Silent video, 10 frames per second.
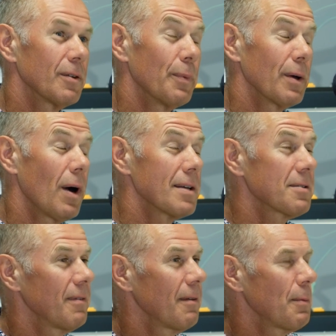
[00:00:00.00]
to be a
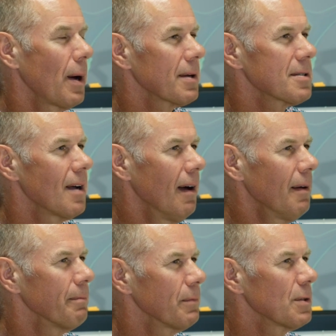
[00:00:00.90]
waste of everybody's
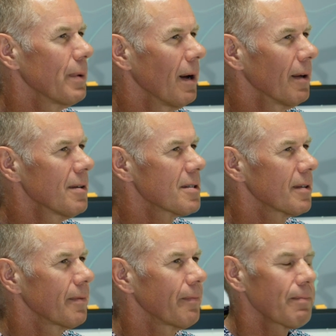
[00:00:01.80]
time, to be
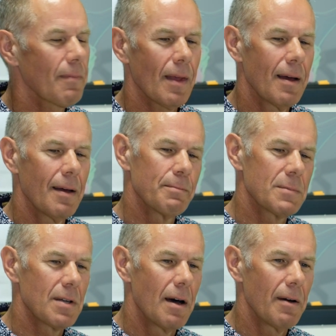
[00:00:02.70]
honest.
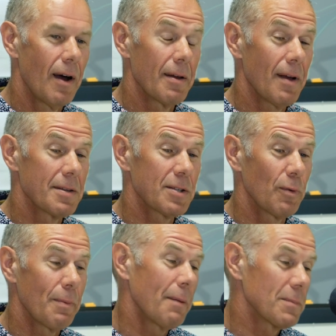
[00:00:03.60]
So I still
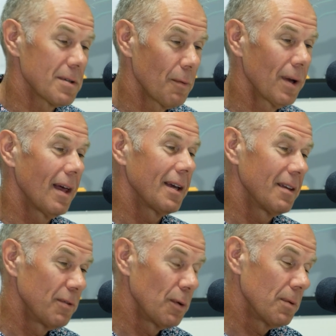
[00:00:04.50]
remember, so when they
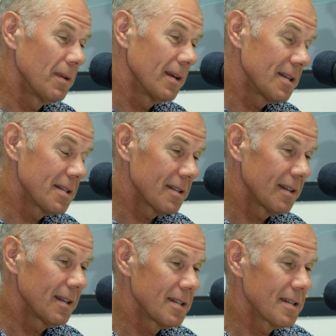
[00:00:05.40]
give you these
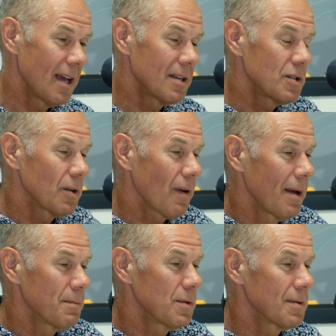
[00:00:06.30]

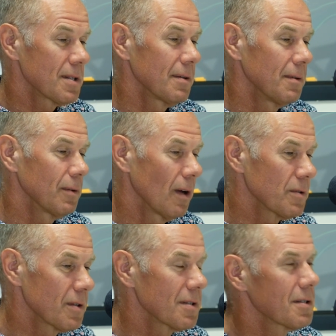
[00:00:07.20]
angiograms, you're still
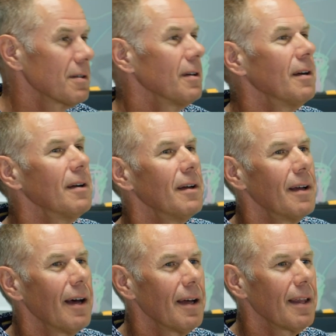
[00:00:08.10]
conscious.
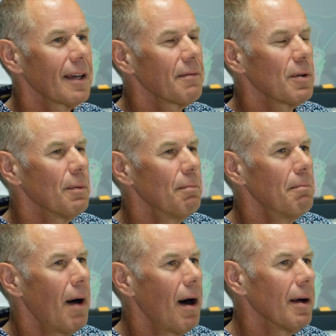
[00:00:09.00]
They give you a
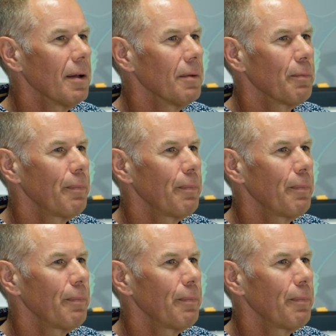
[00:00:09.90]
mild,